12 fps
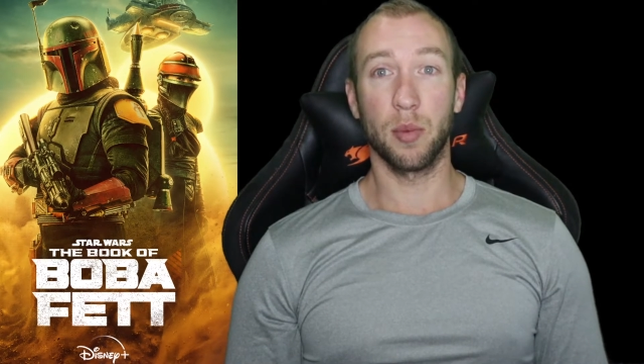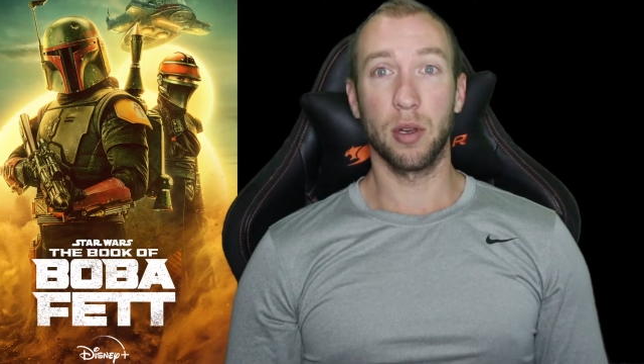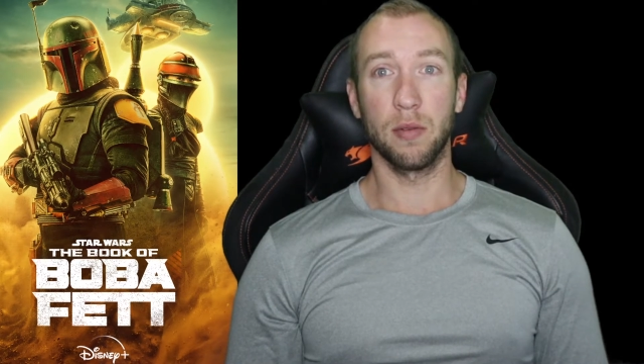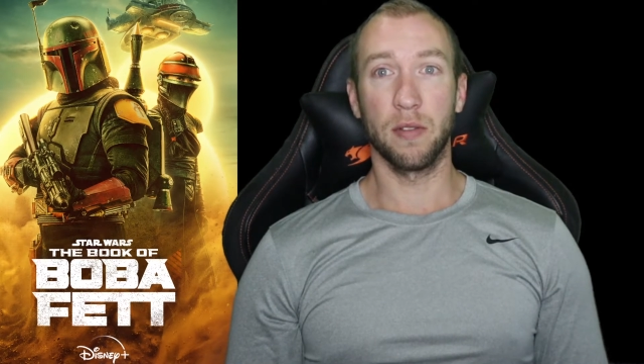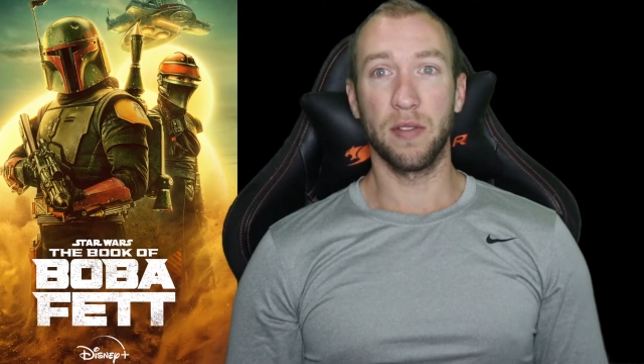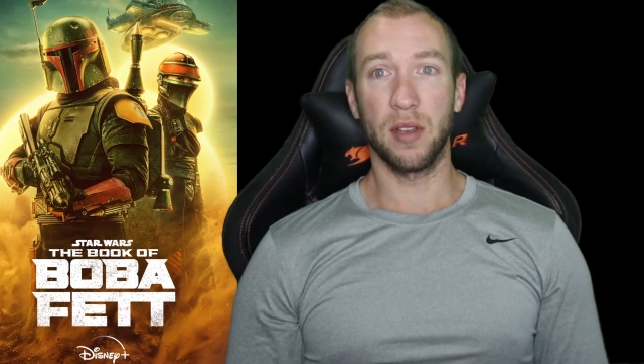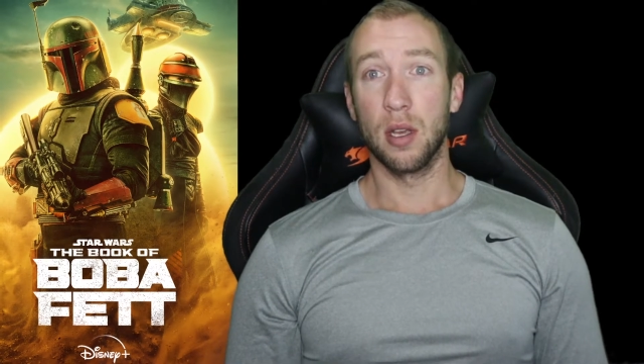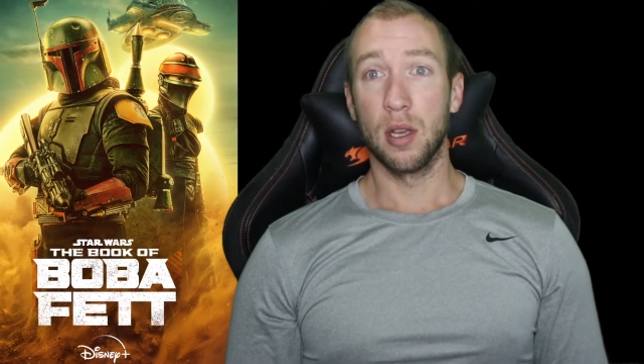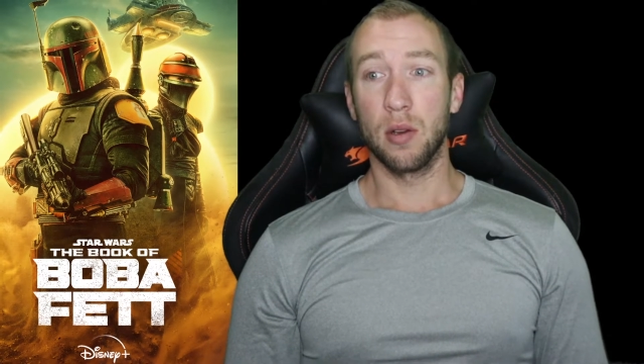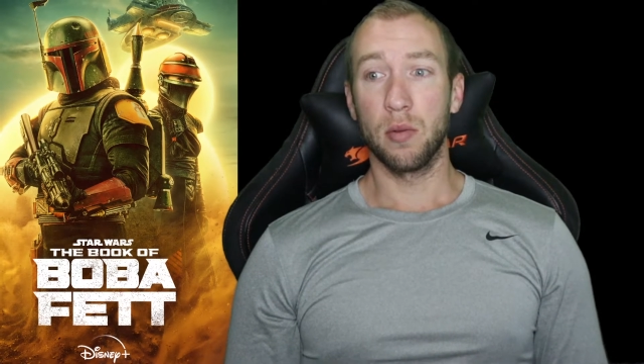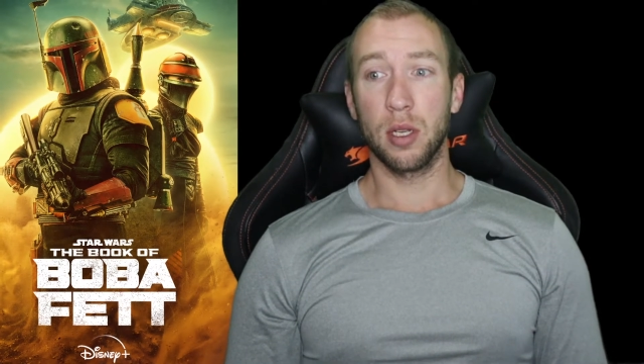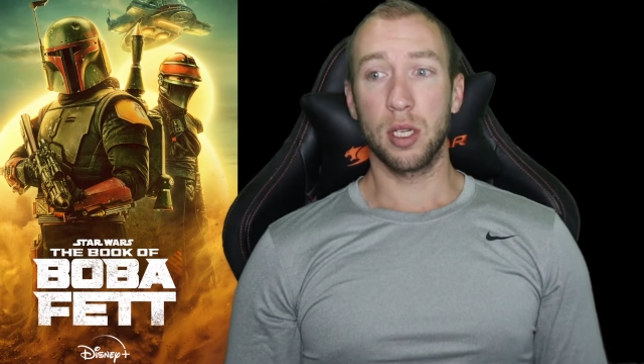Boba Fett,
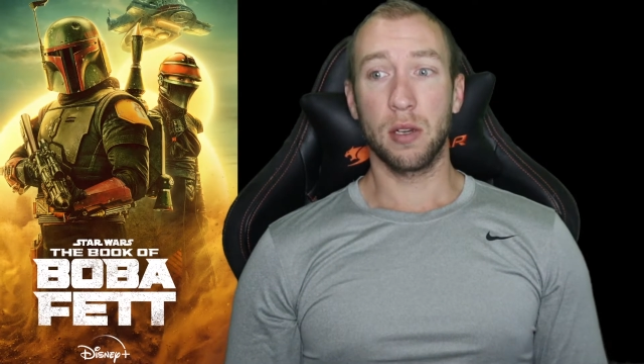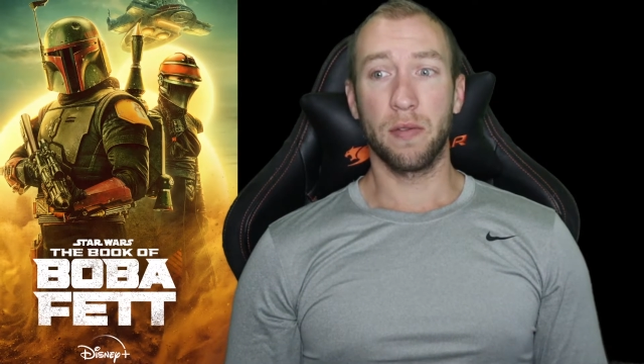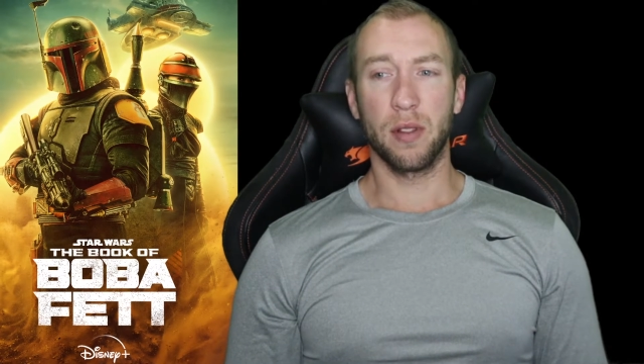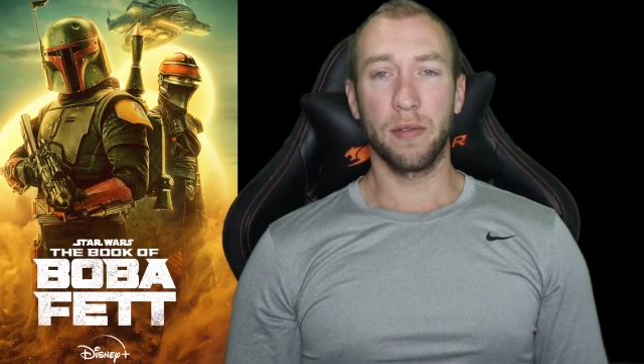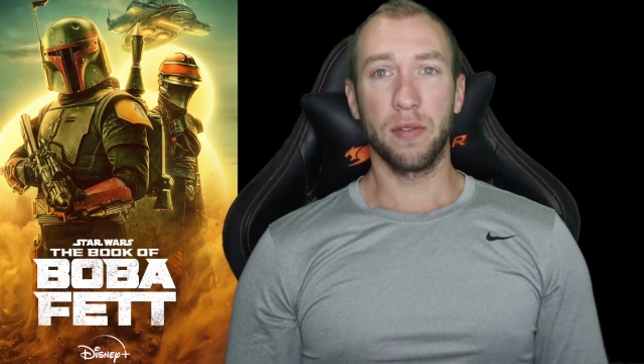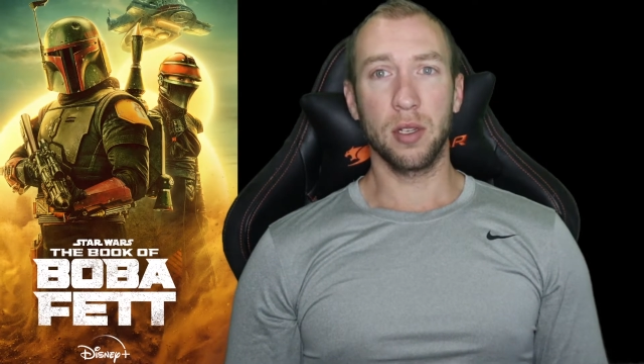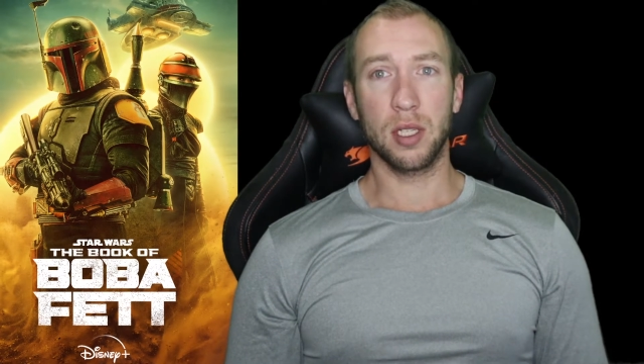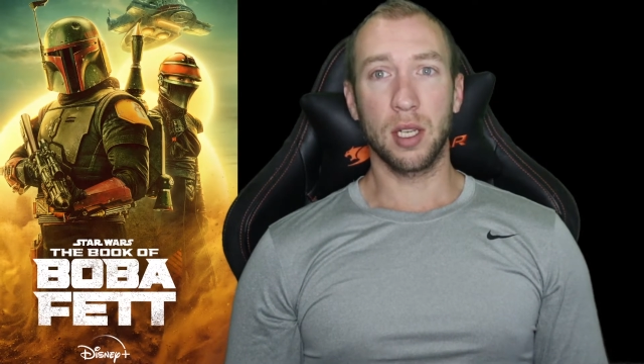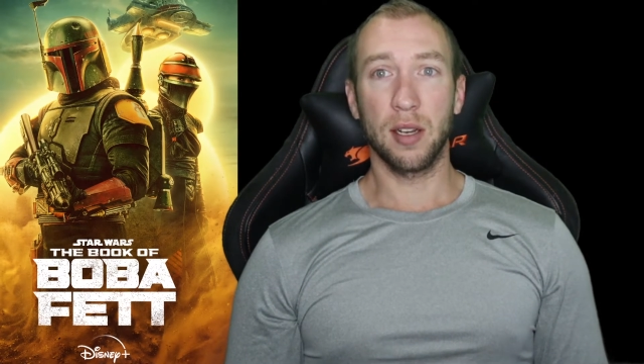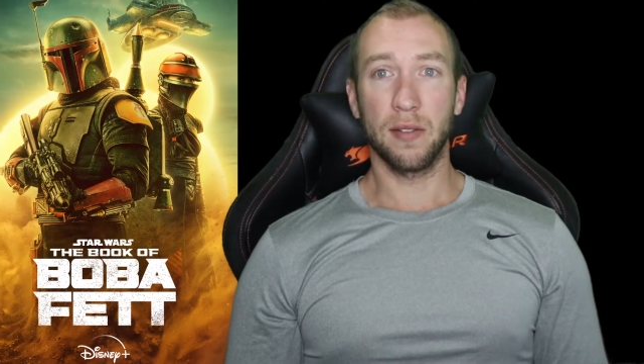which for the first half,